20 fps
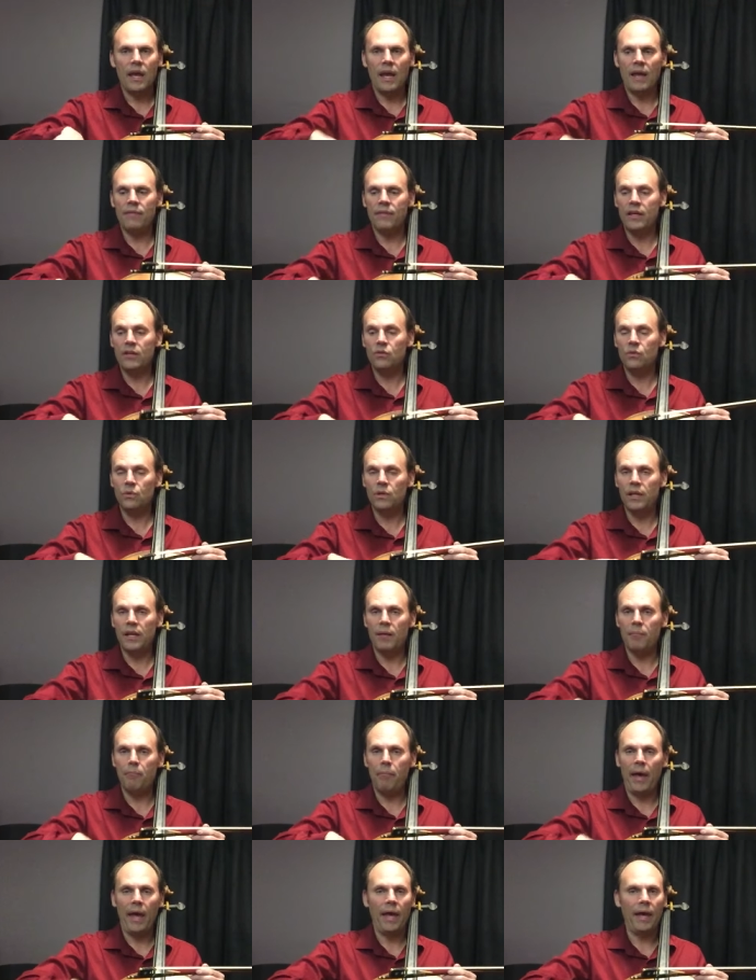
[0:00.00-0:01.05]
And then you need
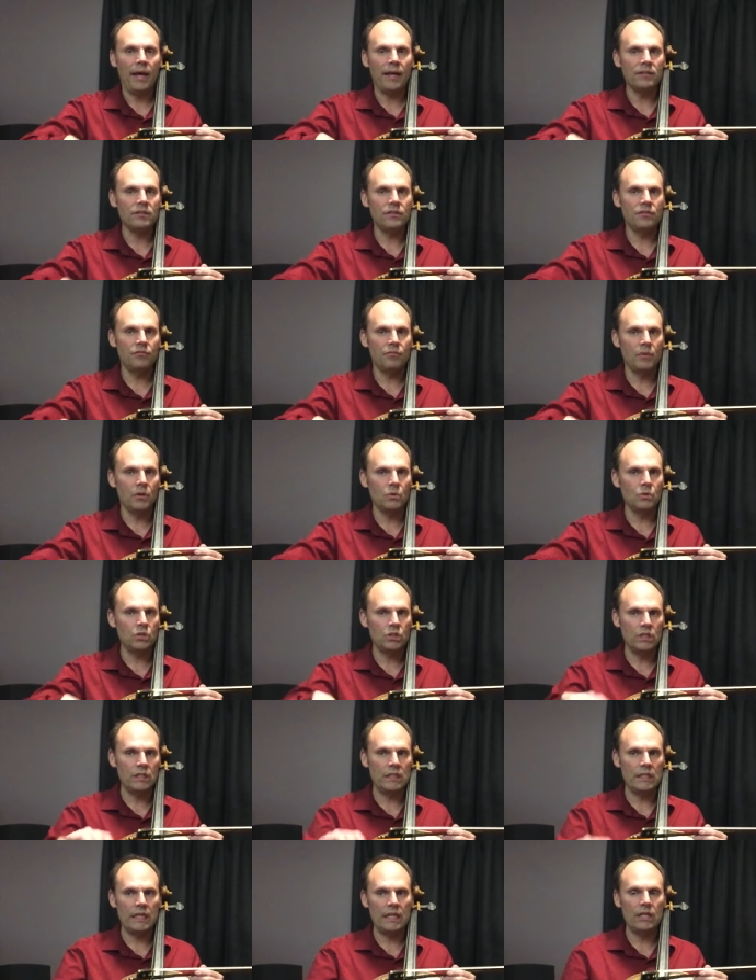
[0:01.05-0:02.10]
a passive
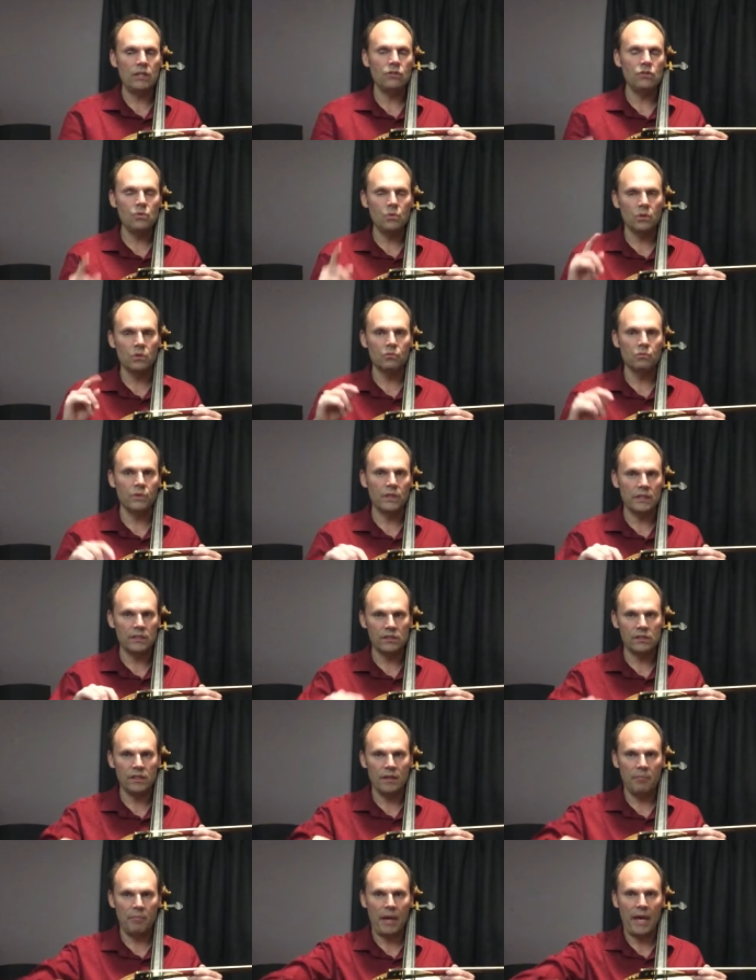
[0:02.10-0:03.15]
motion in your
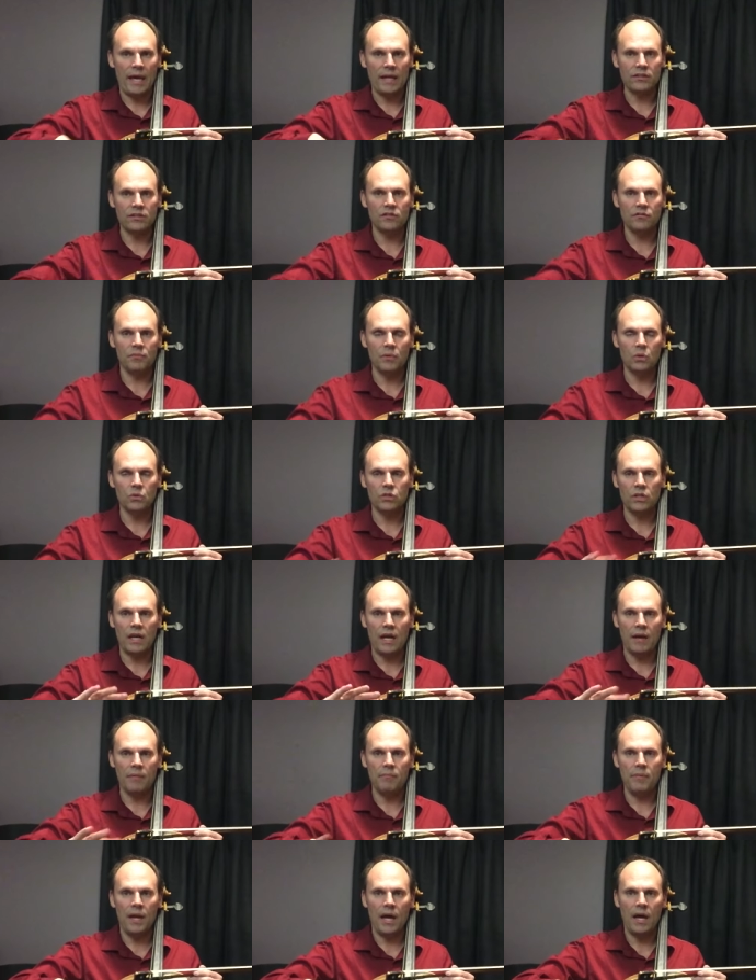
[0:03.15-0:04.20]
wrist, a passive motion.
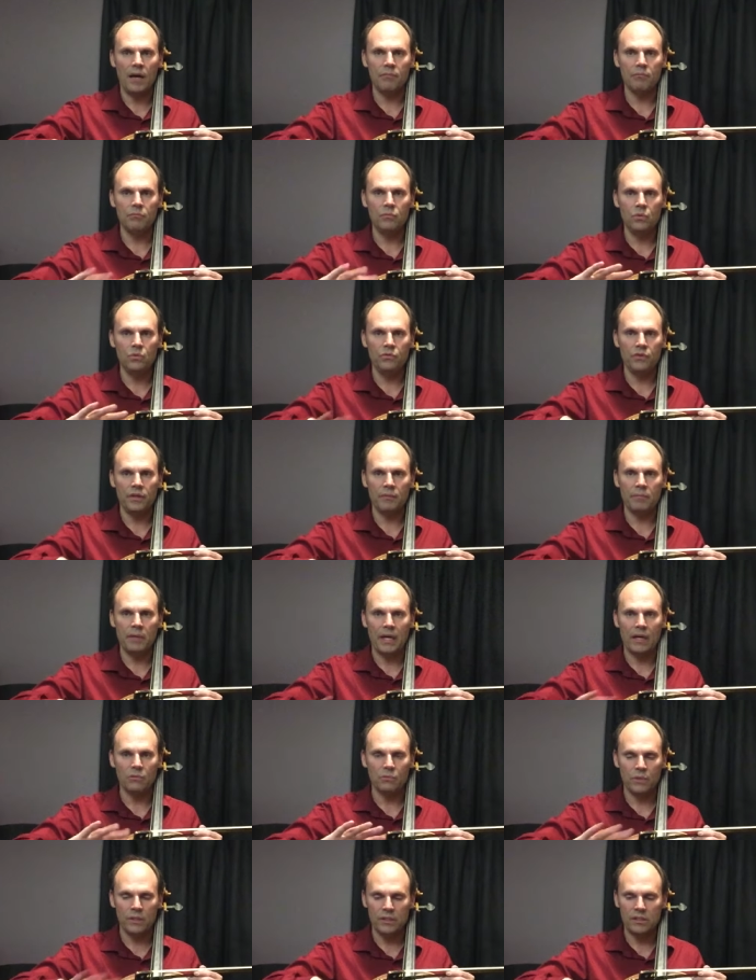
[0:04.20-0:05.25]
I'm not moving my
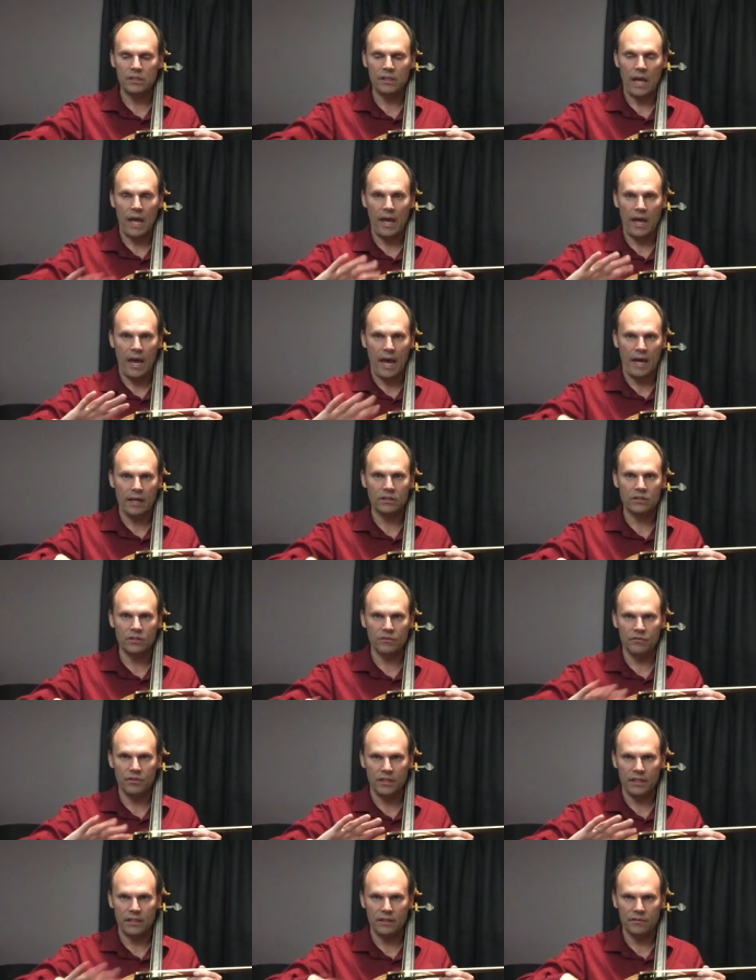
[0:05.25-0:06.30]
wrist
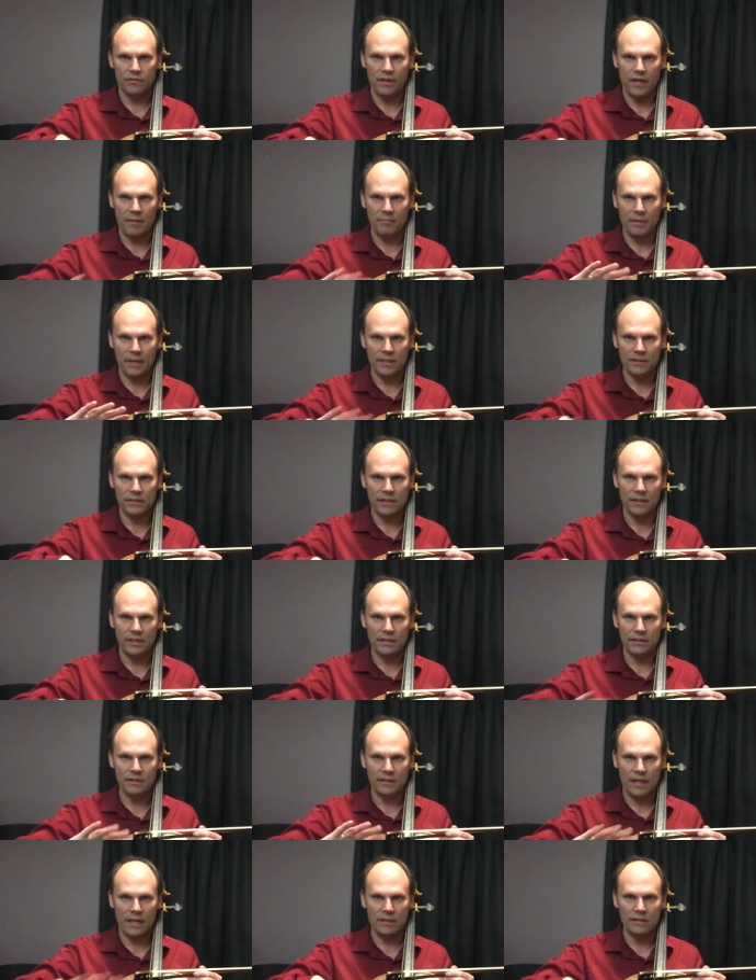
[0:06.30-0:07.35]
actively, if that makes any
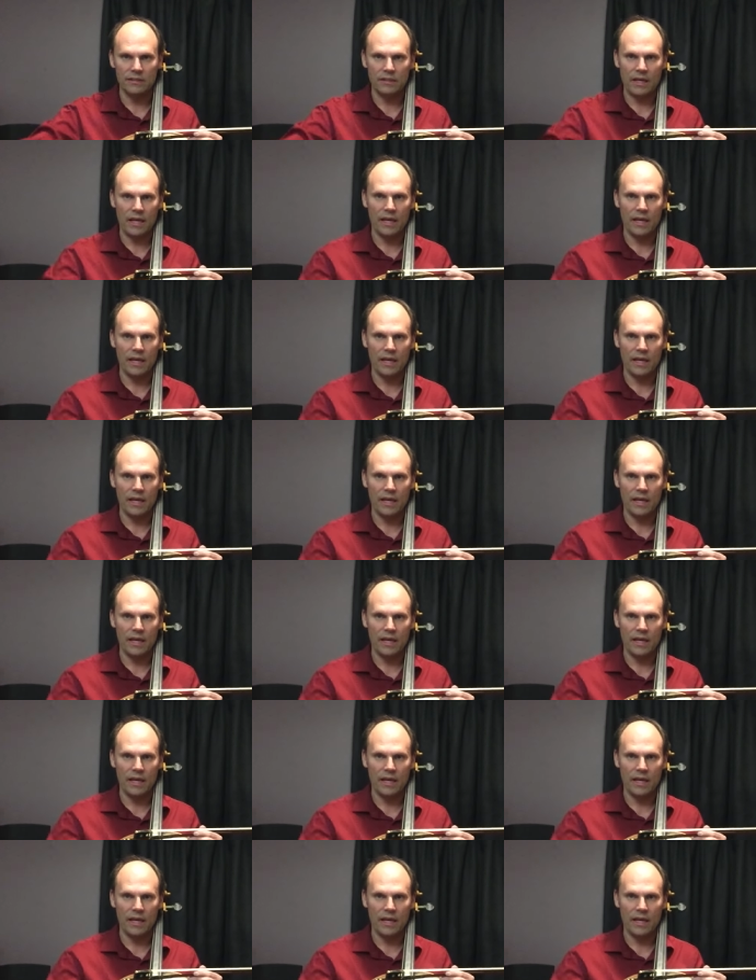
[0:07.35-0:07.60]
sense.